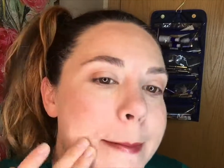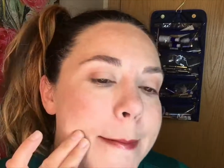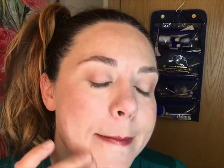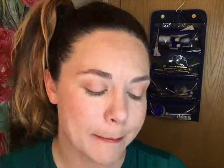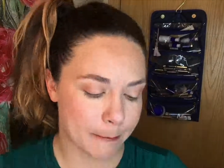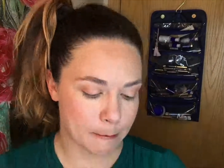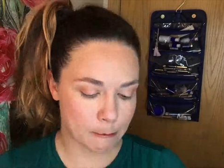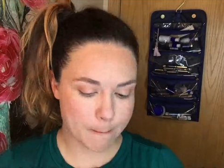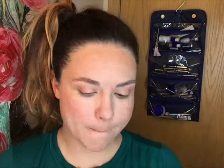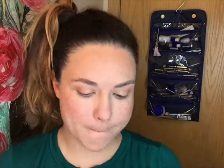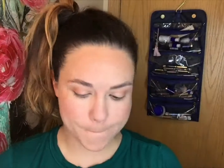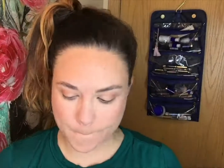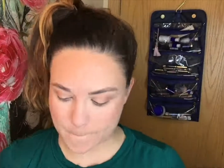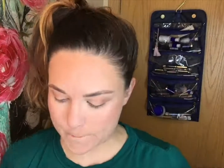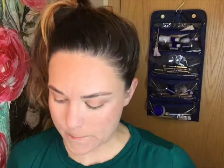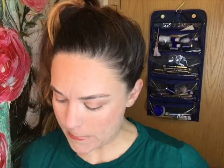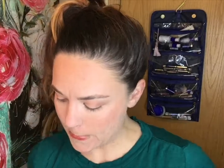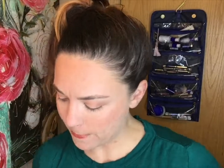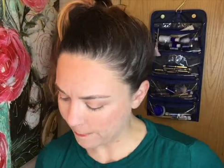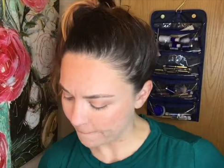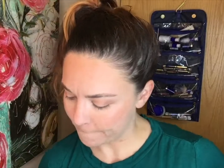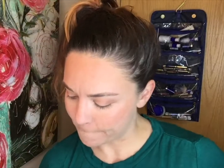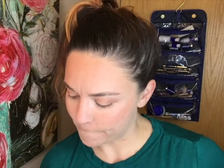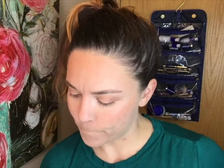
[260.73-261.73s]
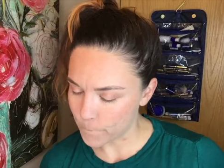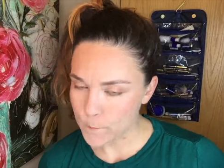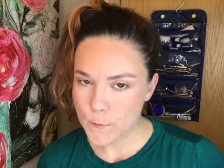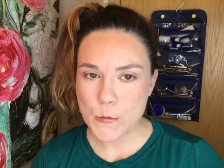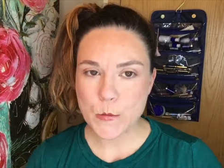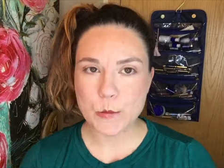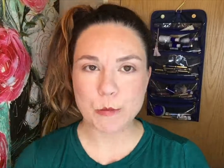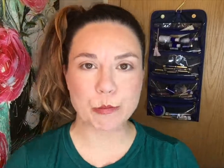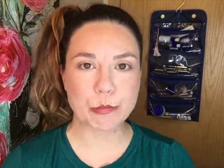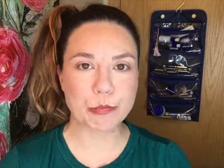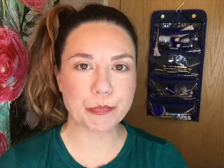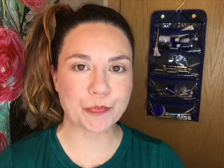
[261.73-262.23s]
Now just doing some
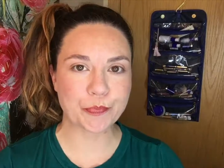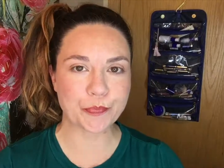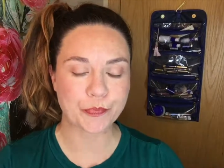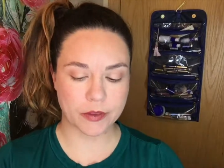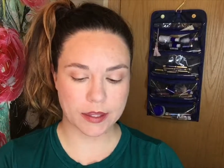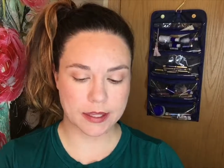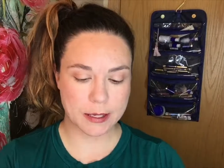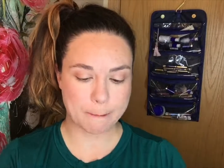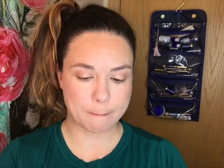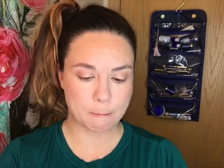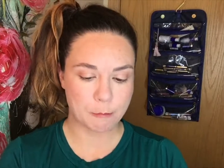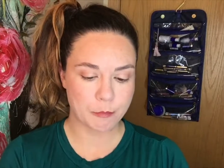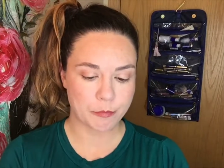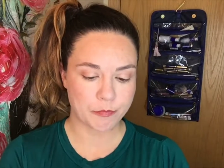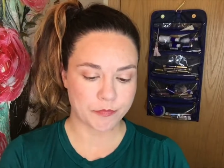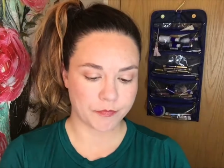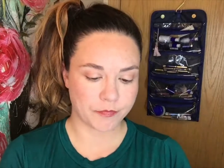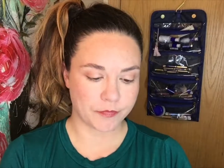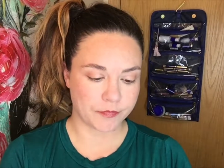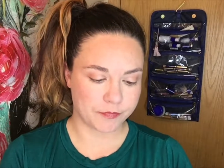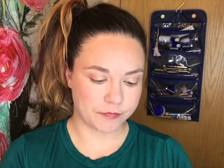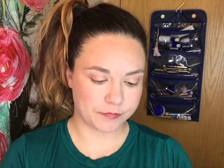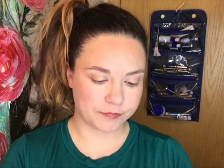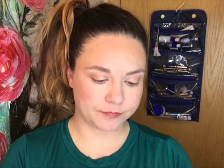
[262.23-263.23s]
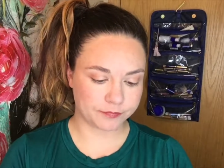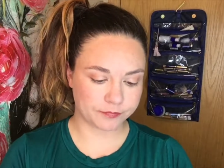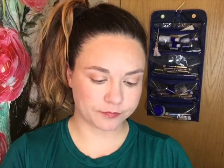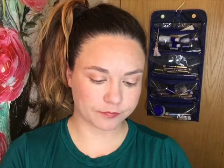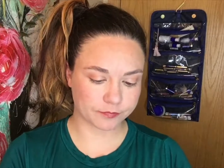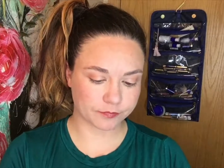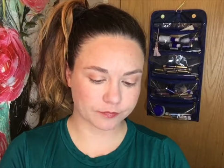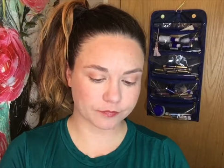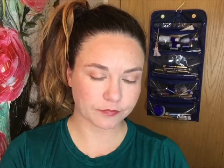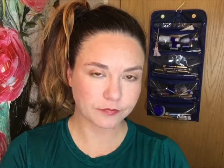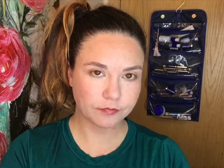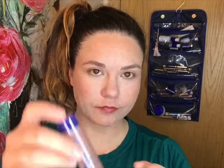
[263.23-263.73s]
final touch-ups on my
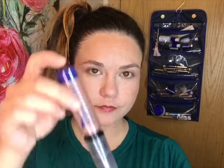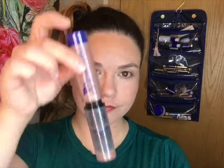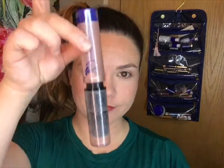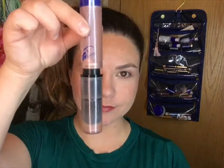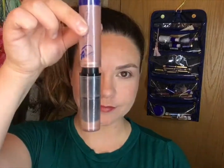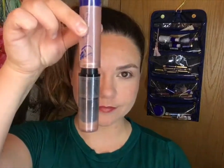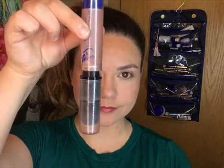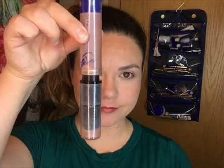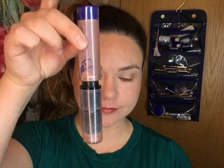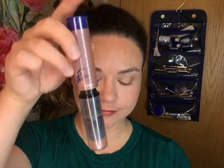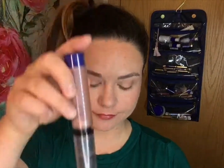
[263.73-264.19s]
foundation